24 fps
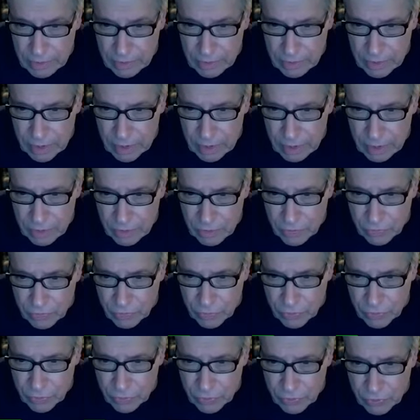to get his
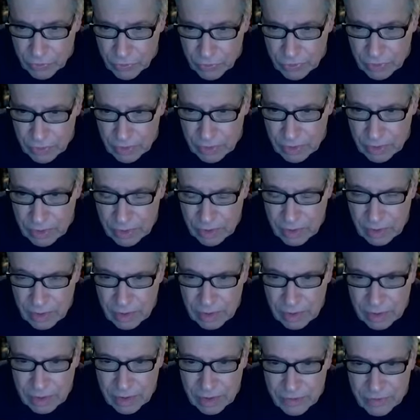first.
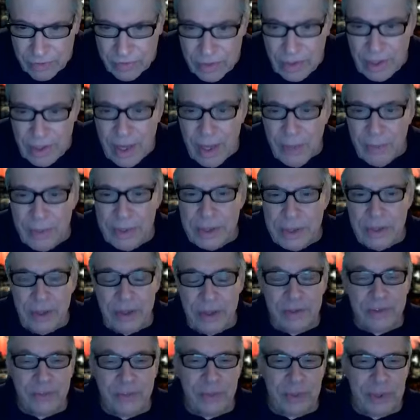See how he
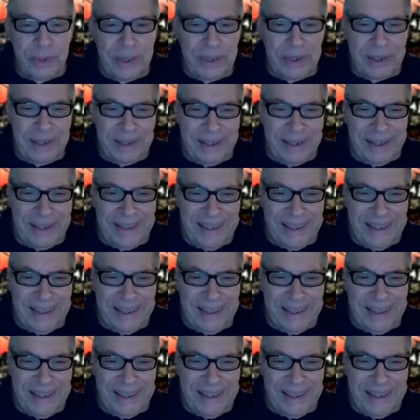does with it.